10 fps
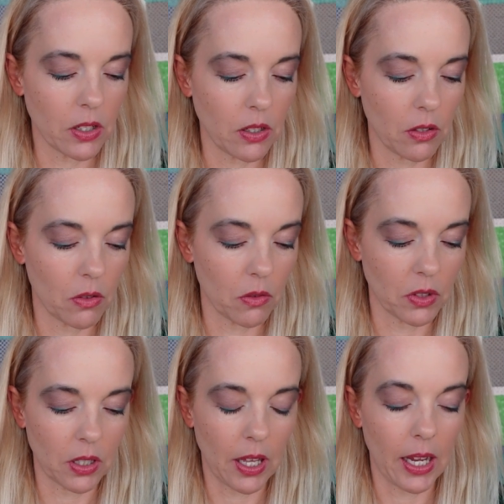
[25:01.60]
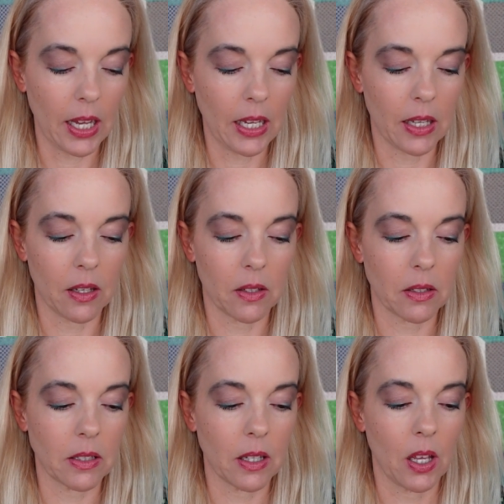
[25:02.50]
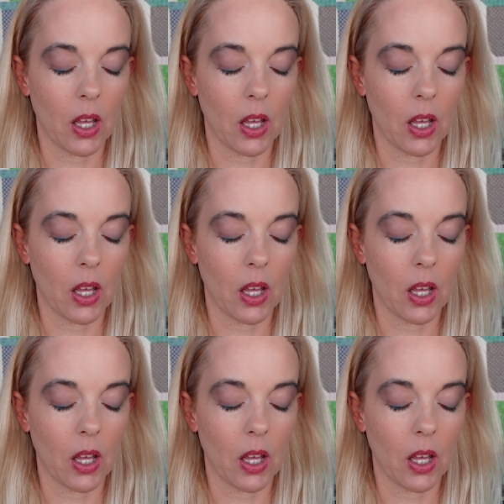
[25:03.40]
to delay is